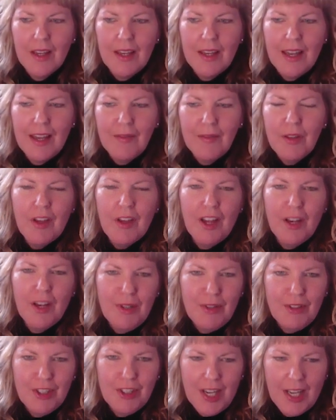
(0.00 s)
have you thought
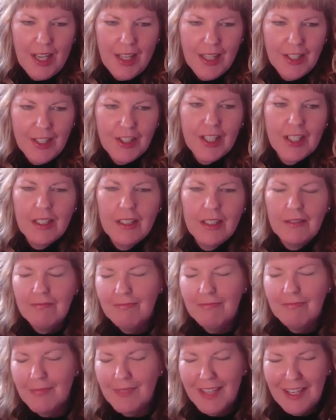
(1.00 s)
about challenging
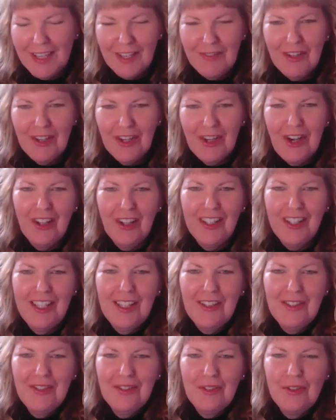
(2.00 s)
any of your
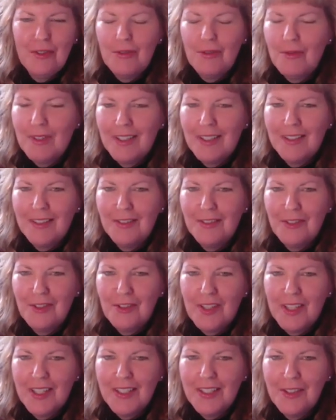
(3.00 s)
colleagues to uh,
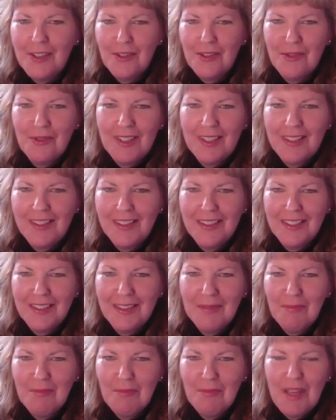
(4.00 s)
try to uh,
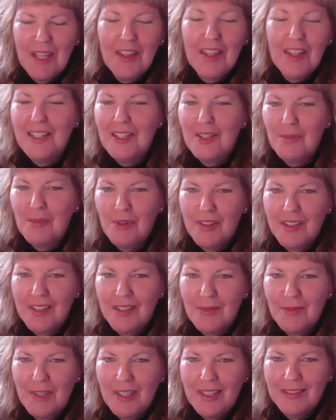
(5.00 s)
make the leaderboard
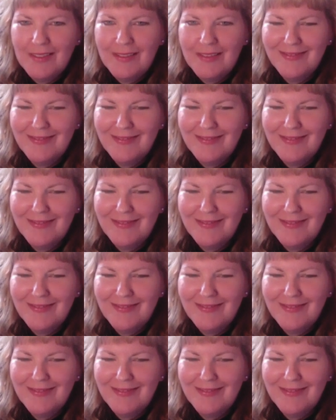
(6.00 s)
as well?